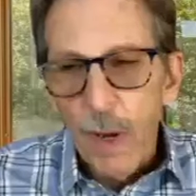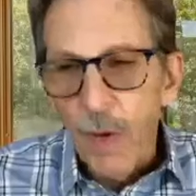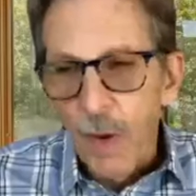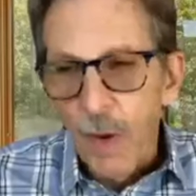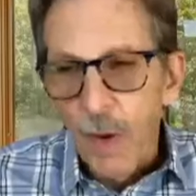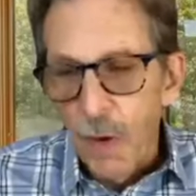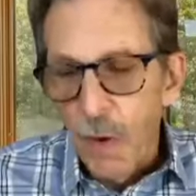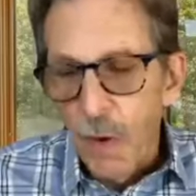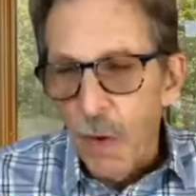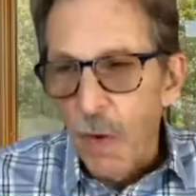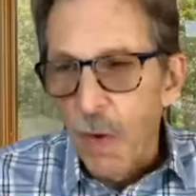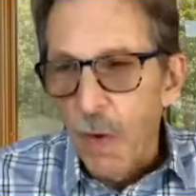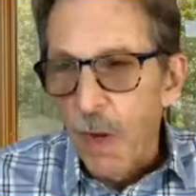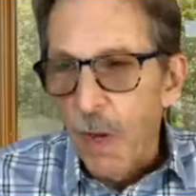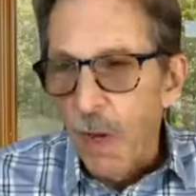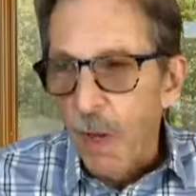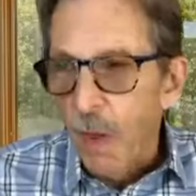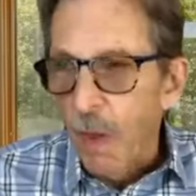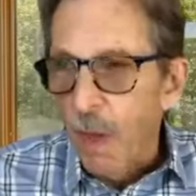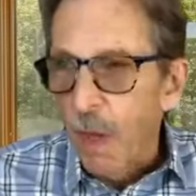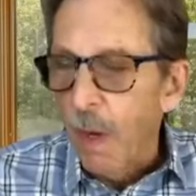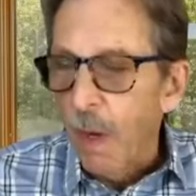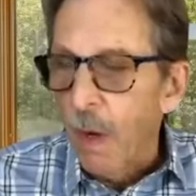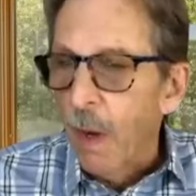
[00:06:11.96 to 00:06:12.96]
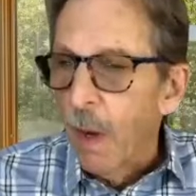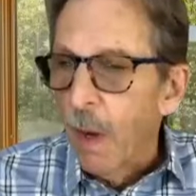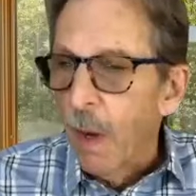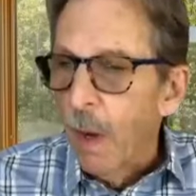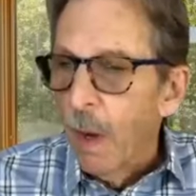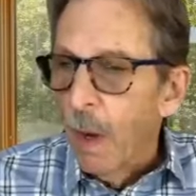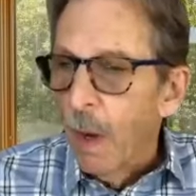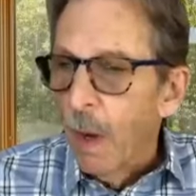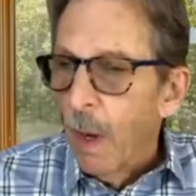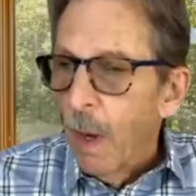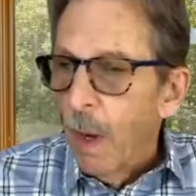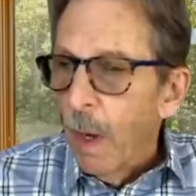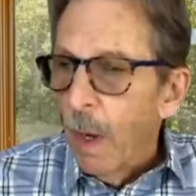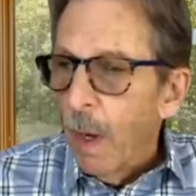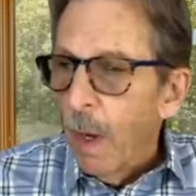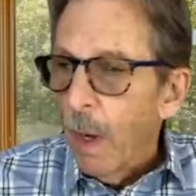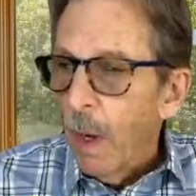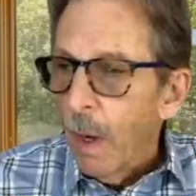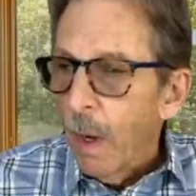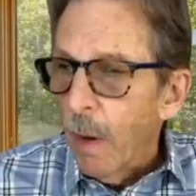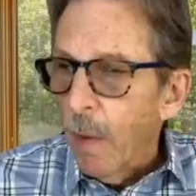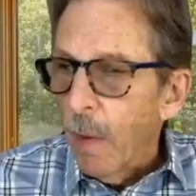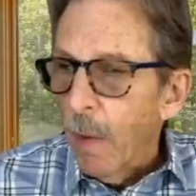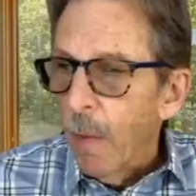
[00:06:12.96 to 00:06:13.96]
it's interesting
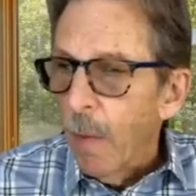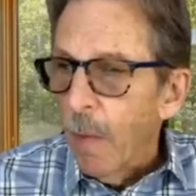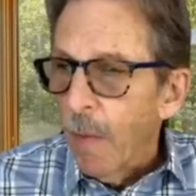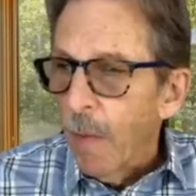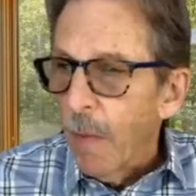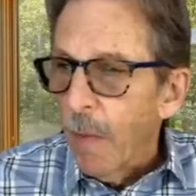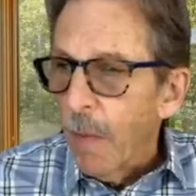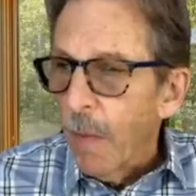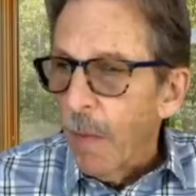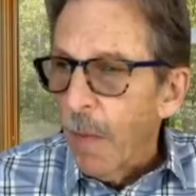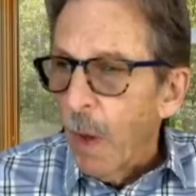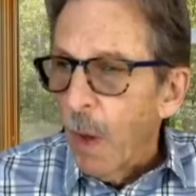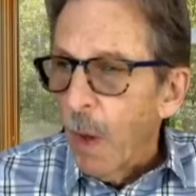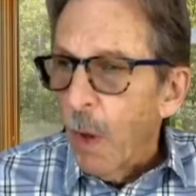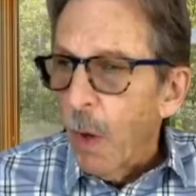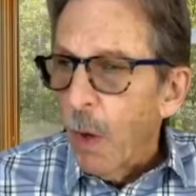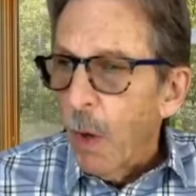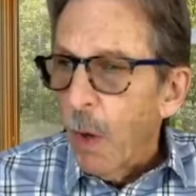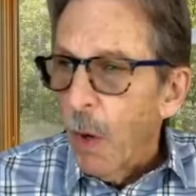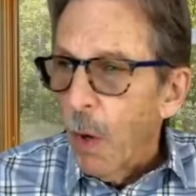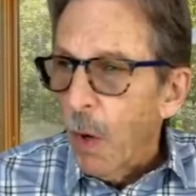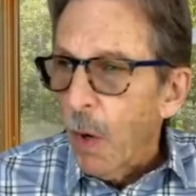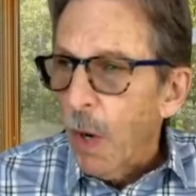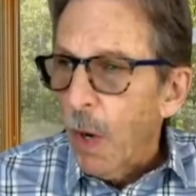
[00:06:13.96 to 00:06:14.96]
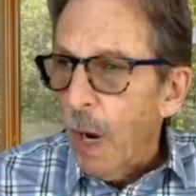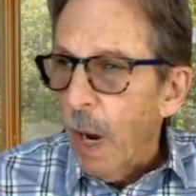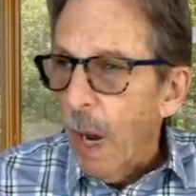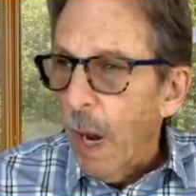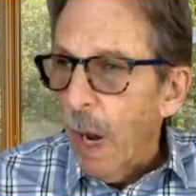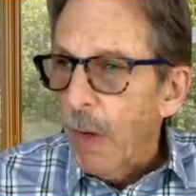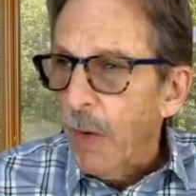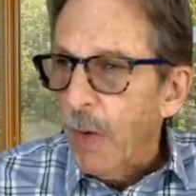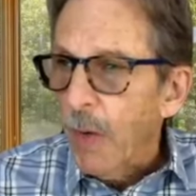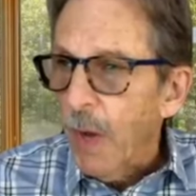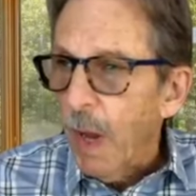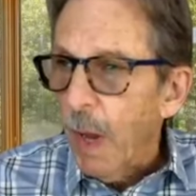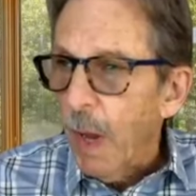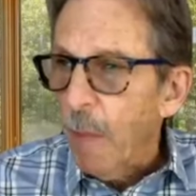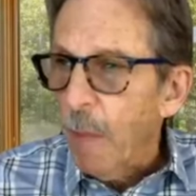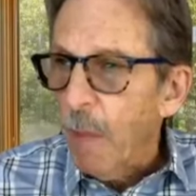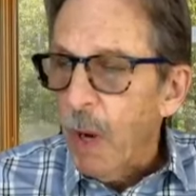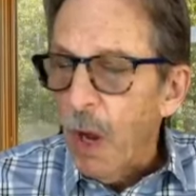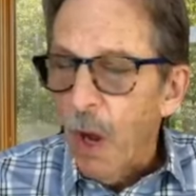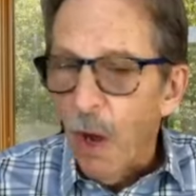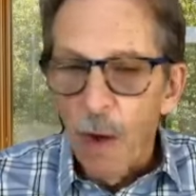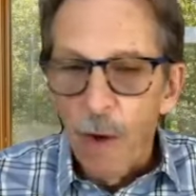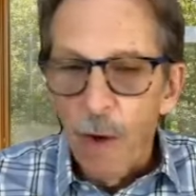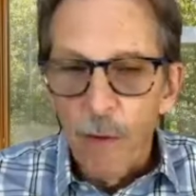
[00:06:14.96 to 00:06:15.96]
that your concept
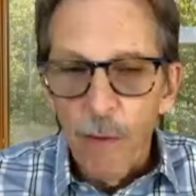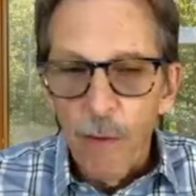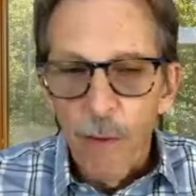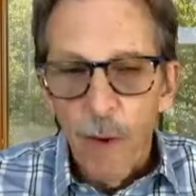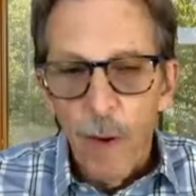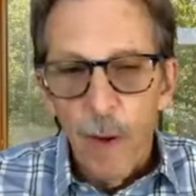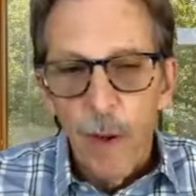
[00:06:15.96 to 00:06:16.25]
of